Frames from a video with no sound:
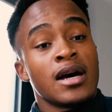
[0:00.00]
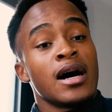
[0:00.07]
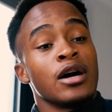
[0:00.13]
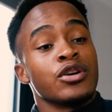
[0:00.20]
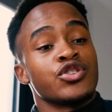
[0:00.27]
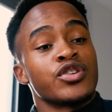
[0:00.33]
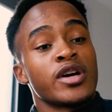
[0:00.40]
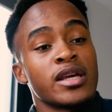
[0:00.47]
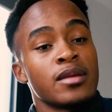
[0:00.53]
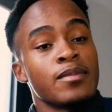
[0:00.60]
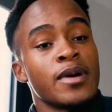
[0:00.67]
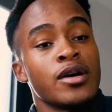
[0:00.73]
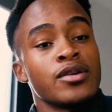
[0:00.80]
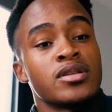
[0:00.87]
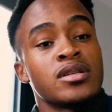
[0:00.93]
I'll try them
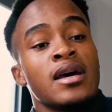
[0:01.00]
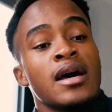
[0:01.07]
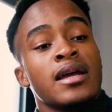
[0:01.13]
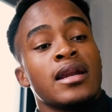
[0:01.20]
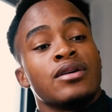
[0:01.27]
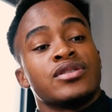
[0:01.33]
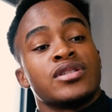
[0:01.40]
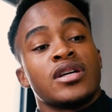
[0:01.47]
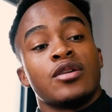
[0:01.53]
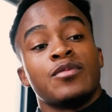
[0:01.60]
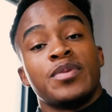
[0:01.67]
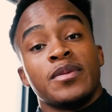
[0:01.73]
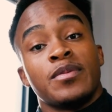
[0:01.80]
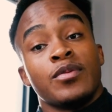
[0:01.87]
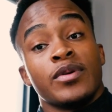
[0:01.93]
out, and I'll tell
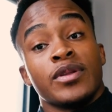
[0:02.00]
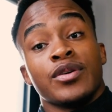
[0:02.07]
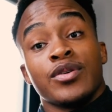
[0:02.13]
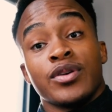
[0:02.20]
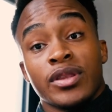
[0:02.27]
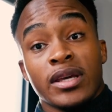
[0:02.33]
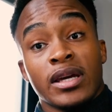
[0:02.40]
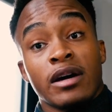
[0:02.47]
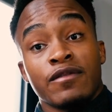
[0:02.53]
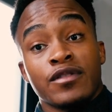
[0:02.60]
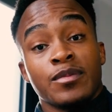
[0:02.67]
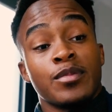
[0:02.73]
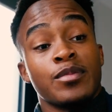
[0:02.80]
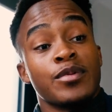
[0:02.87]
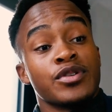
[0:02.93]
people whether or not they're comfortable.